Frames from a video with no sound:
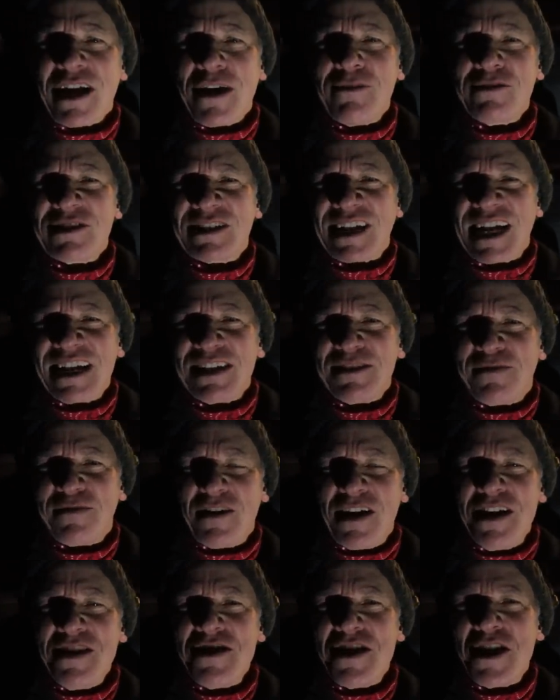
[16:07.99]
That was kind of
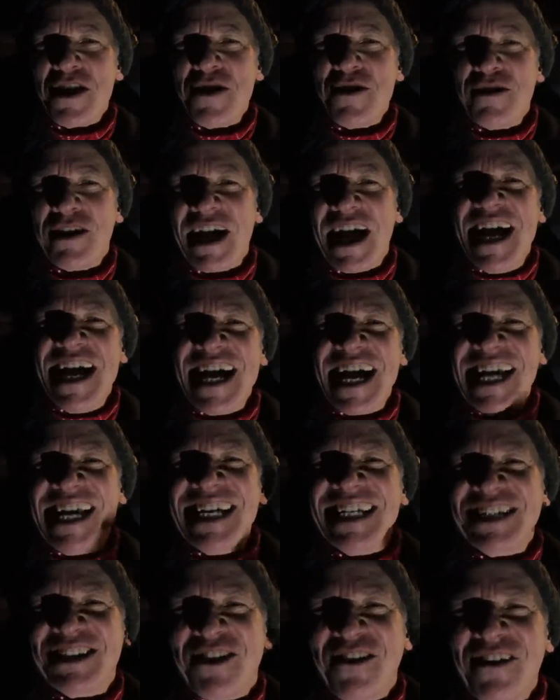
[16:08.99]
fun though. I
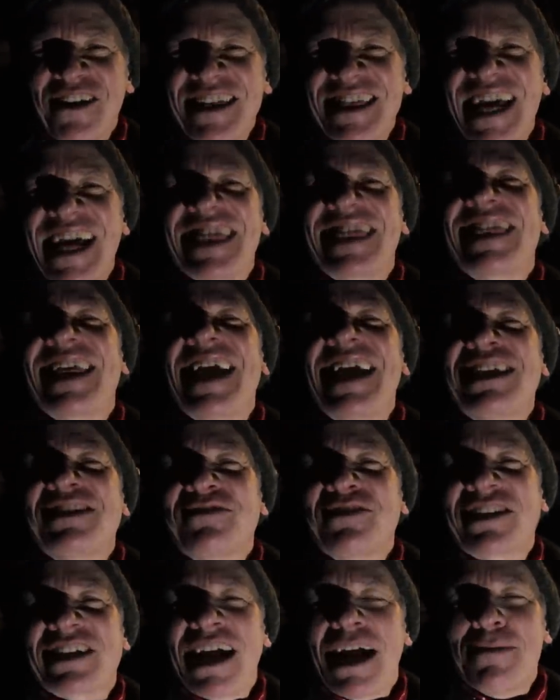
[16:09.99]
enjoyed that. Thanks
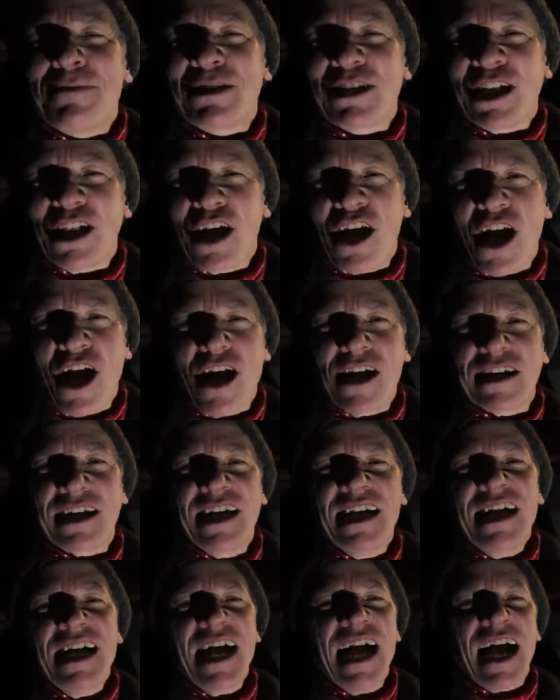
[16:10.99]
for coming along.
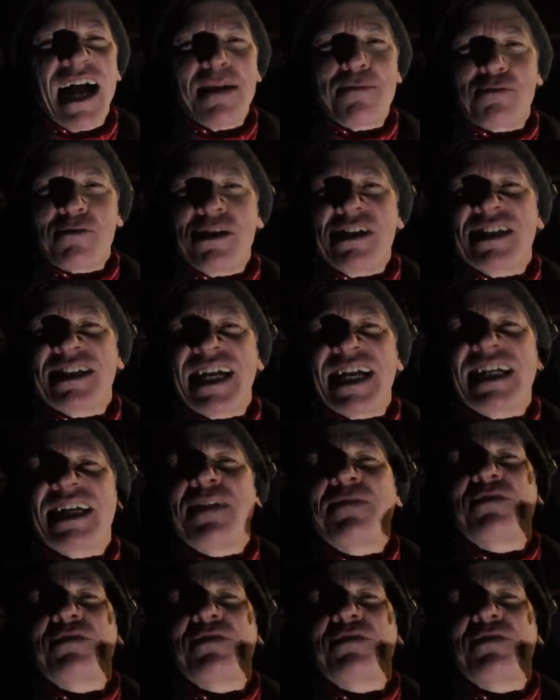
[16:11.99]
I appreciate it.